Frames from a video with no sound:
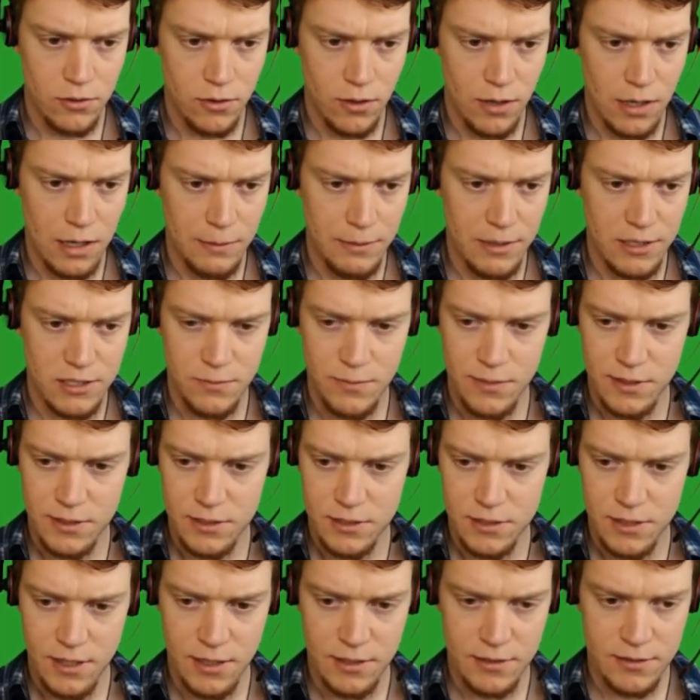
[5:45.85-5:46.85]
Time
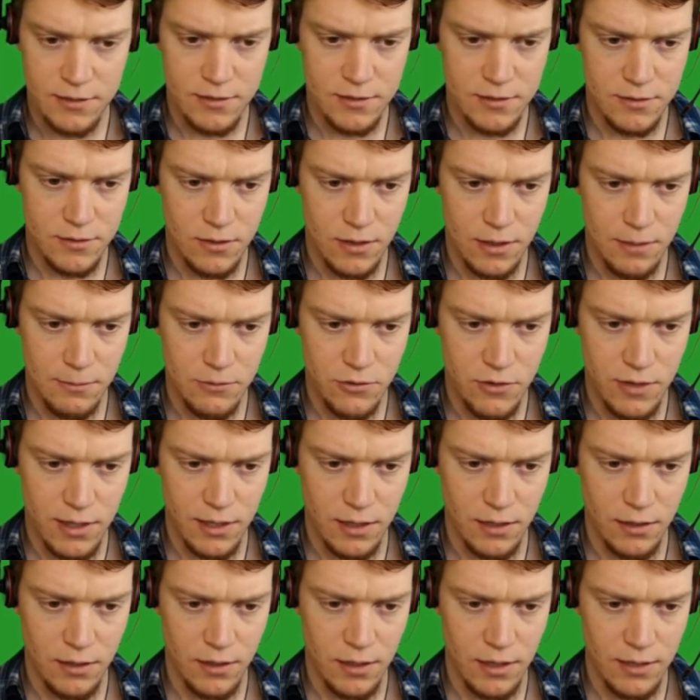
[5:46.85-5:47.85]
estimates, yes. Time
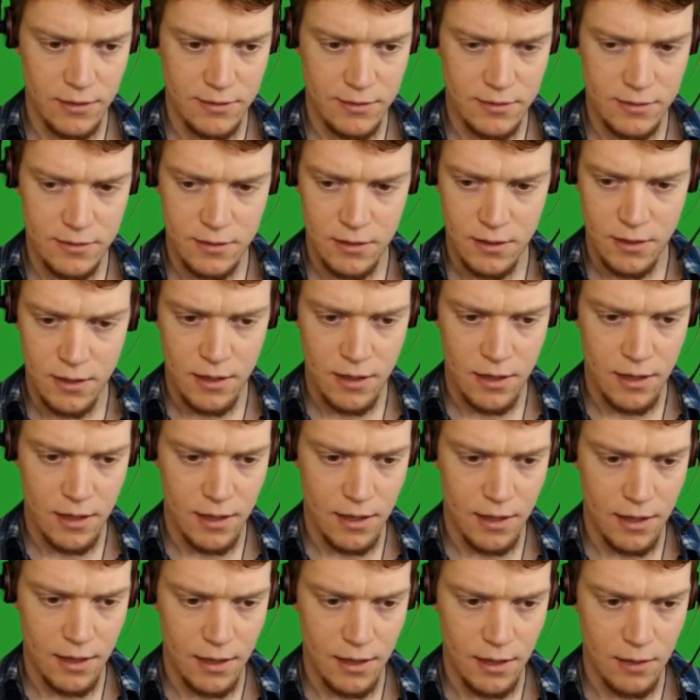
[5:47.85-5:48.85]
tracking, yes.
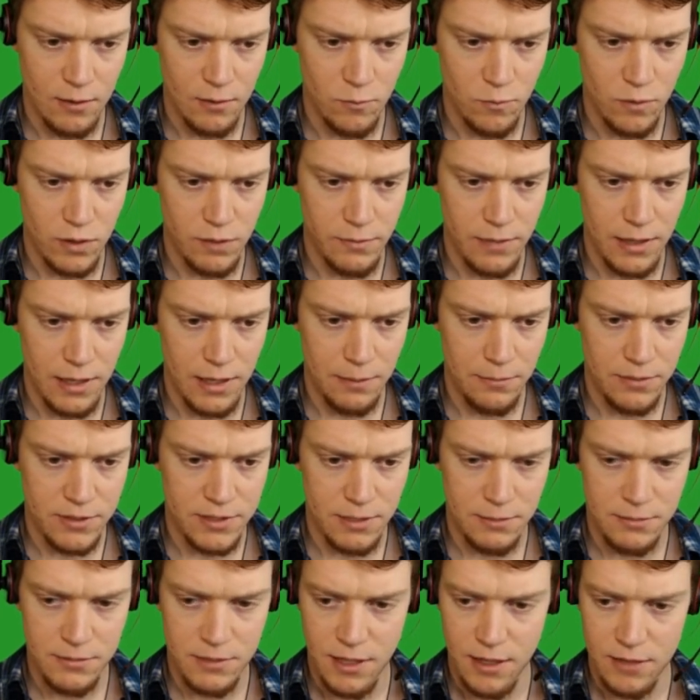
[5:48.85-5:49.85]
And remap
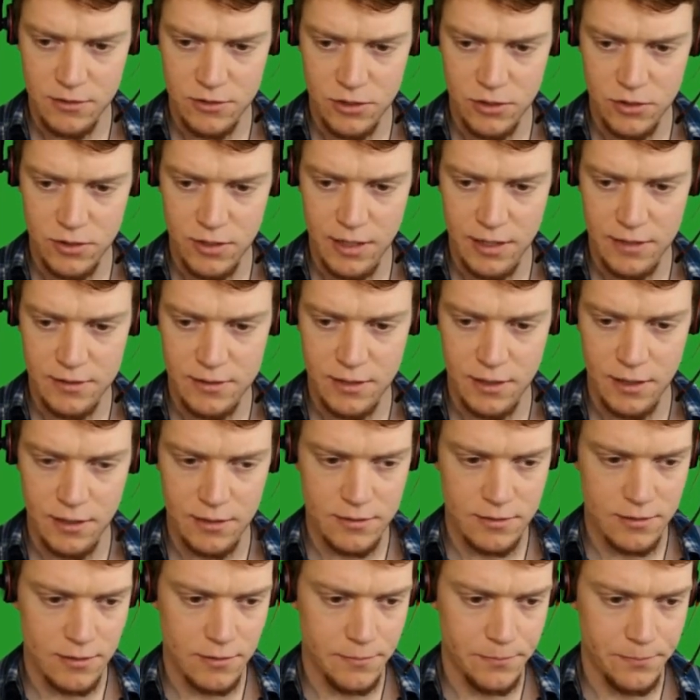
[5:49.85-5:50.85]
subtask due dates,
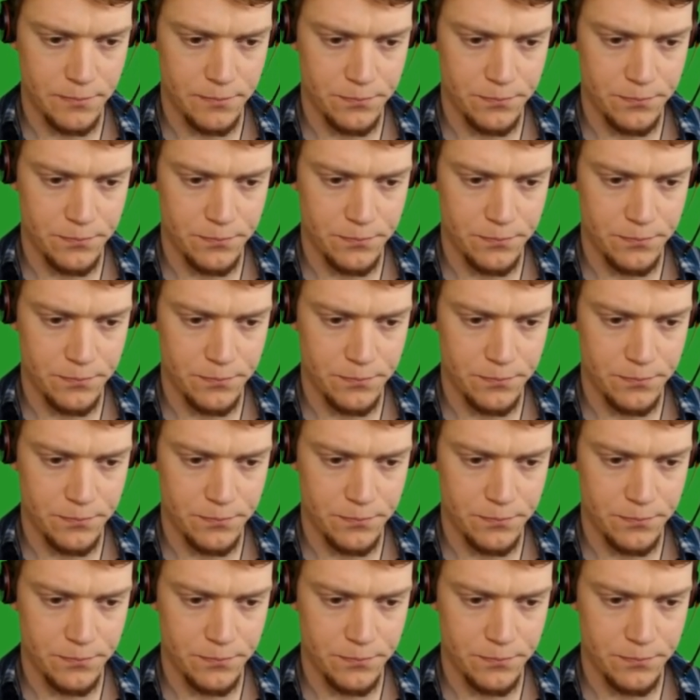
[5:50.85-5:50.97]
yes.